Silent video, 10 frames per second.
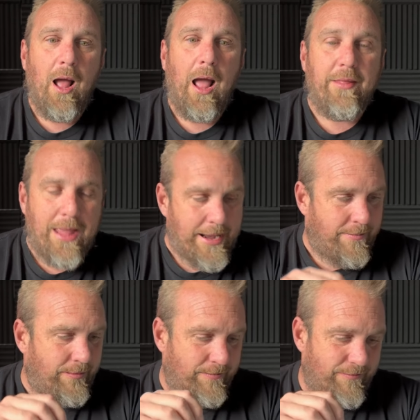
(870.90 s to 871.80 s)
And
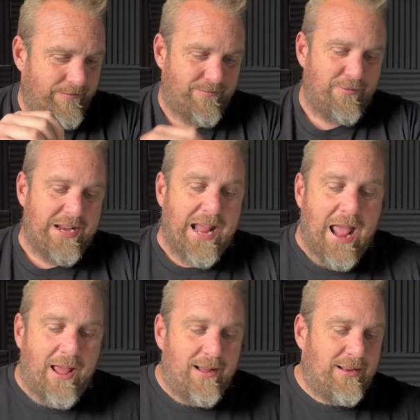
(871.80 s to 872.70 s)
then we
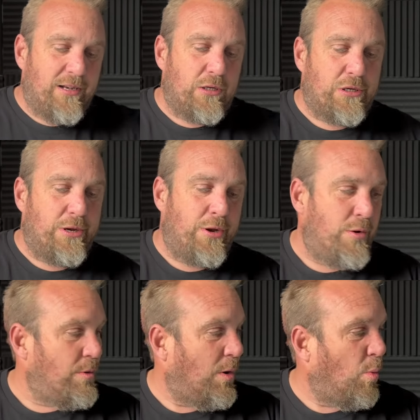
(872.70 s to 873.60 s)
get
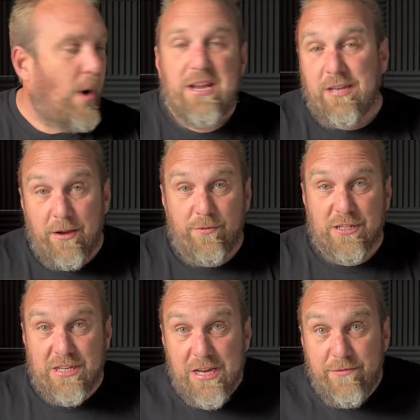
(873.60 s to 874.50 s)
to Waiting for
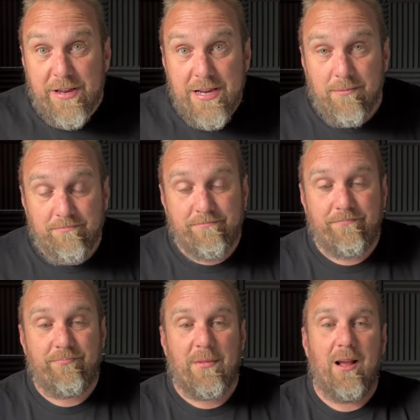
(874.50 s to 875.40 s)
Stevie.
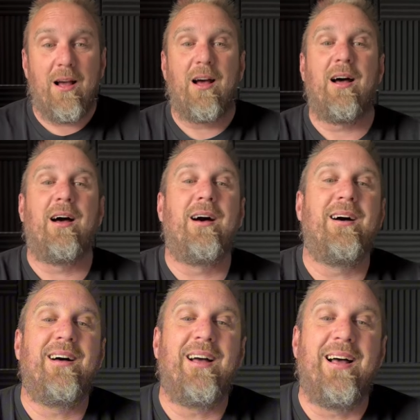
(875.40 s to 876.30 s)

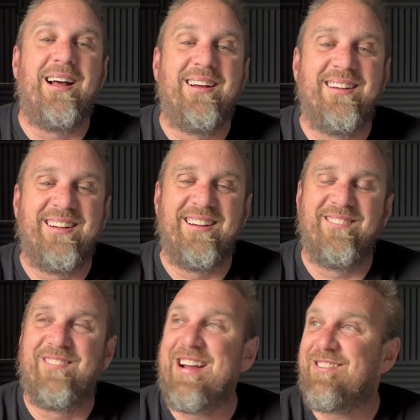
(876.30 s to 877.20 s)
Where
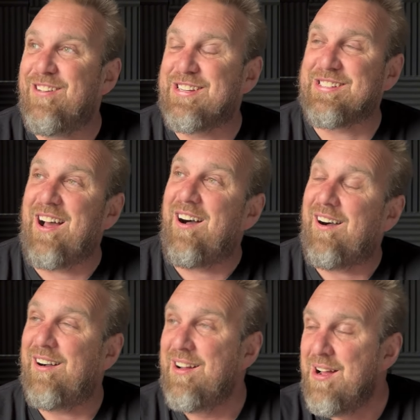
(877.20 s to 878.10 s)
do I
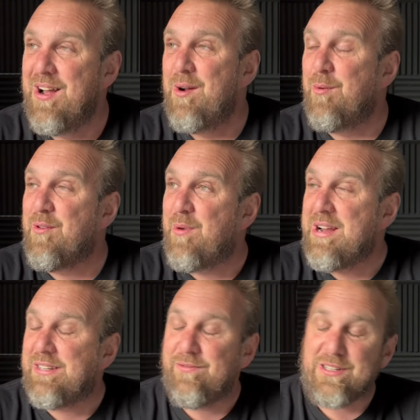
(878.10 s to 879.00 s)
start with
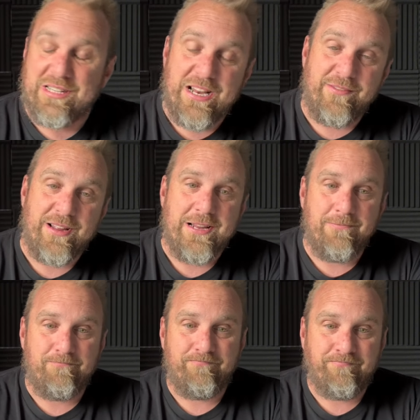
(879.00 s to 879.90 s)
Waiting for Stevie?
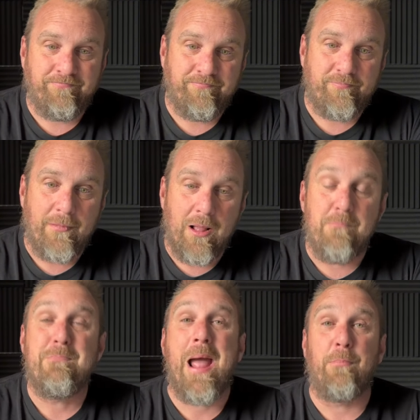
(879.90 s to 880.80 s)

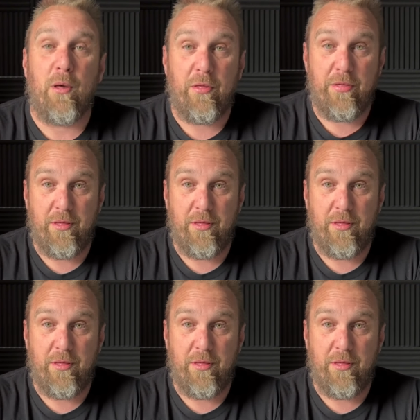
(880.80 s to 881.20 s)
Mammoth